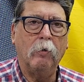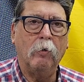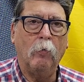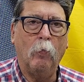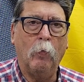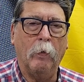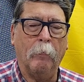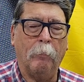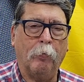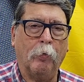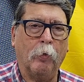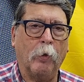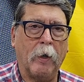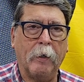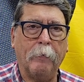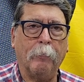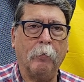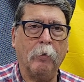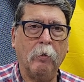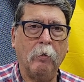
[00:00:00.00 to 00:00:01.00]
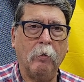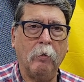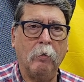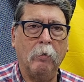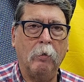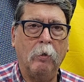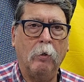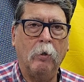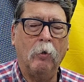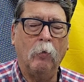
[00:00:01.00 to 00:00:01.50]
what primer,
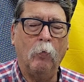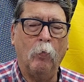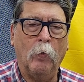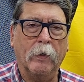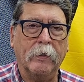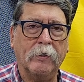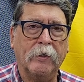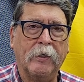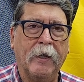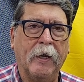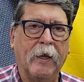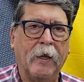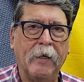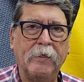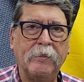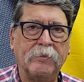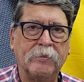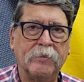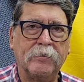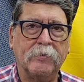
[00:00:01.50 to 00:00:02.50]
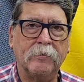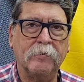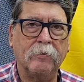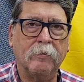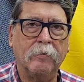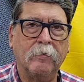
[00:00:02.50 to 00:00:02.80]
what case,